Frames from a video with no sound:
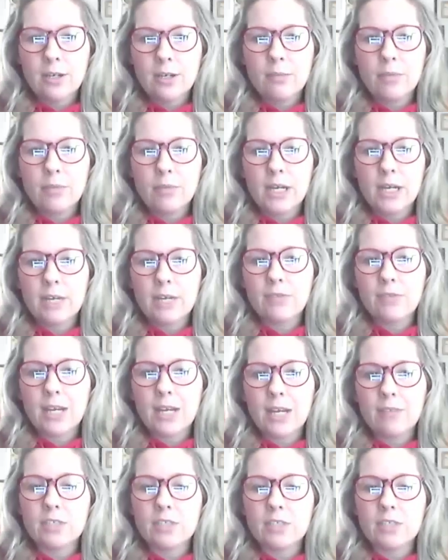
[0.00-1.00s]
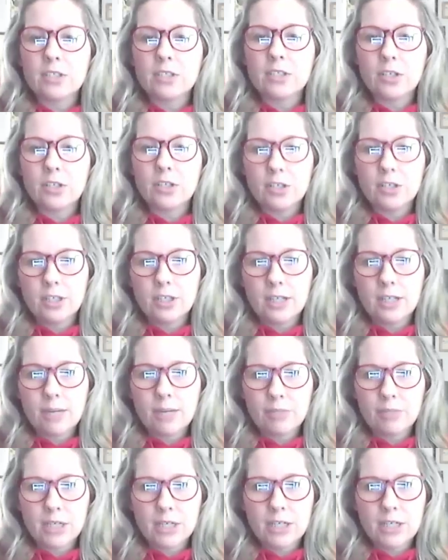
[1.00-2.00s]
But if they haven't started an
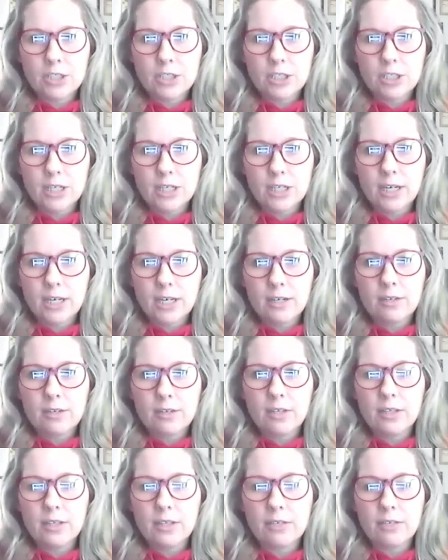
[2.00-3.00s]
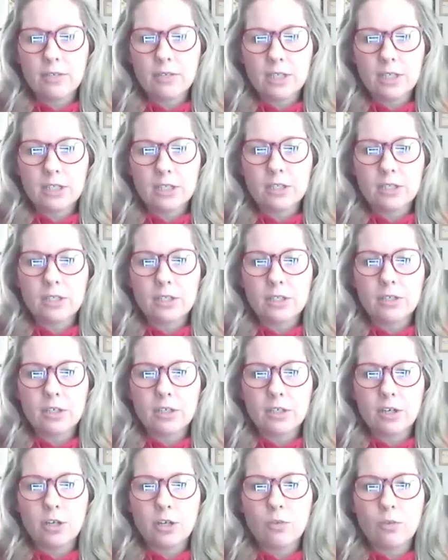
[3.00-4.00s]
application yet, then they would need to,
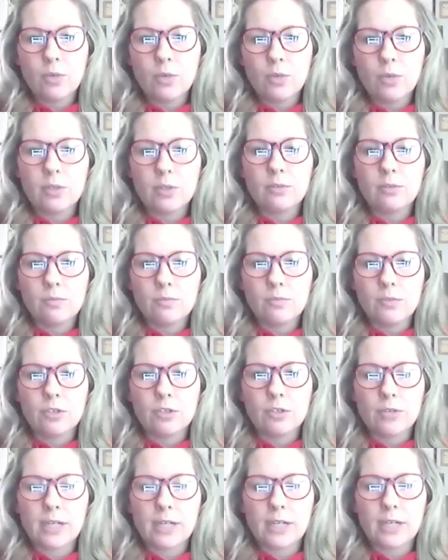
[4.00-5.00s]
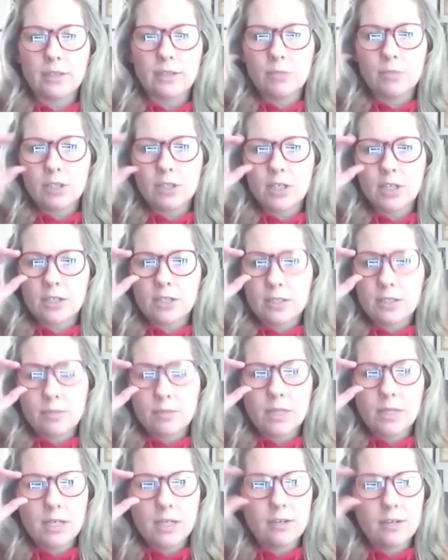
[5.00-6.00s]
we would direct them to talk to
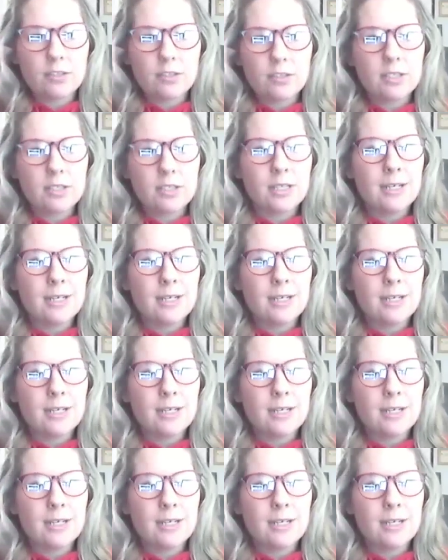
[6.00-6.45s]
somebody else.